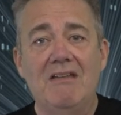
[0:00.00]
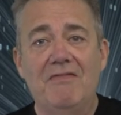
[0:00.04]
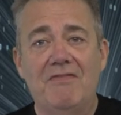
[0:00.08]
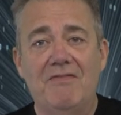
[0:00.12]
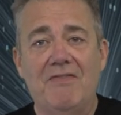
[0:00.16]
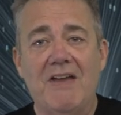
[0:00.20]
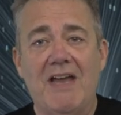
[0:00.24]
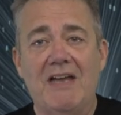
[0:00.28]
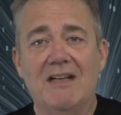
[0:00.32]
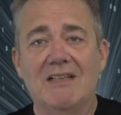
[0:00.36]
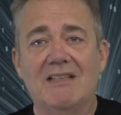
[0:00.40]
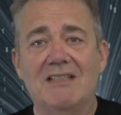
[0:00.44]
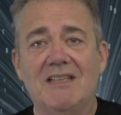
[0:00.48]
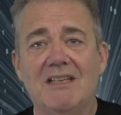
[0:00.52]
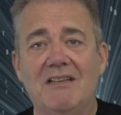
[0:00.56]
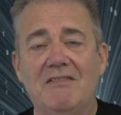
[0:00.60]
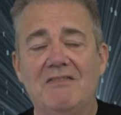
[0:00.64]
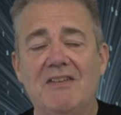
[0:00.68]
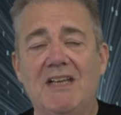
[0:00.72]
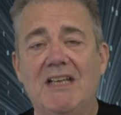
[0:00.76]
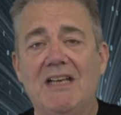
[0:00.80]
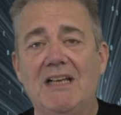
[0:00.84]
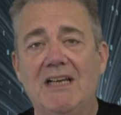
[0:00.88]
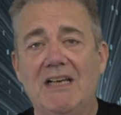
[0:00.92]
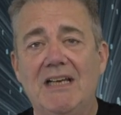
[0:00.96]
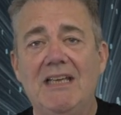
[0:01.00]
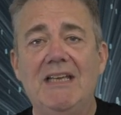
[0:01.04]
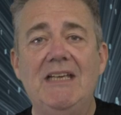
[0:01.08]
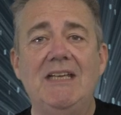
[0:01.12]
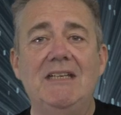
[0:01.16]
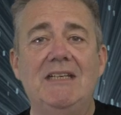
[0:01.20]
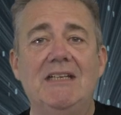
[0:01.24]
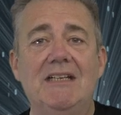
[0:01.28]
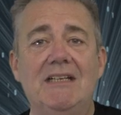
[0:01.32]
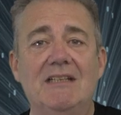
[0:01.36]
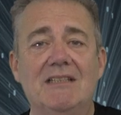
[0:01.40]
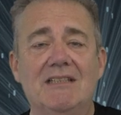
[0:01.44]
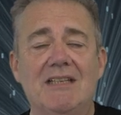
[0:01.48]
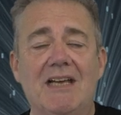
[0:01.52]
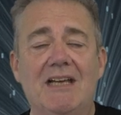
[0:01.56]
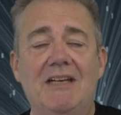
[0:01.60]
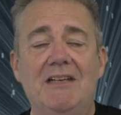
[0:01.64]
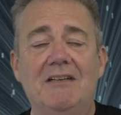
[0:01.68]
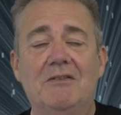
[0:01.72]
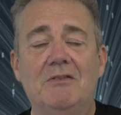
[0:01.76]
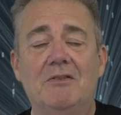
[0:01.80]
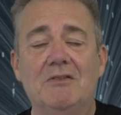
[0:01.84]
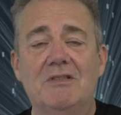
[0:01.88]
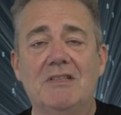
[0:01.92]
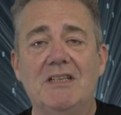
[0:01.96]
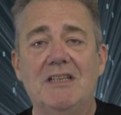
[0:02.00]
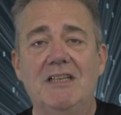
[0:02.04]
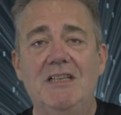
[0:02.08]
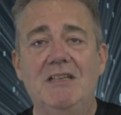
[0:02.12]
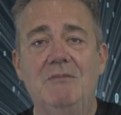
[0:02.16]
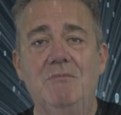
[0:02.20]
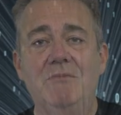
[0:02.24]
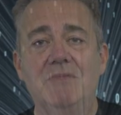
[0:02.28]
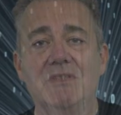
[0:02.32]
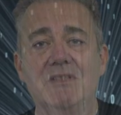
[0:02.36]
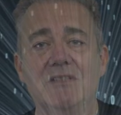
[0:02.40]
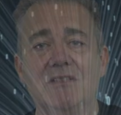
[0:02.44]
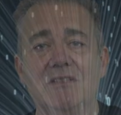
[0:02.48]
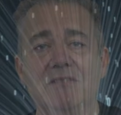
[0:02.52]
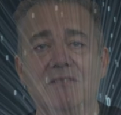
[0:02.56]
effective in leading technical teams.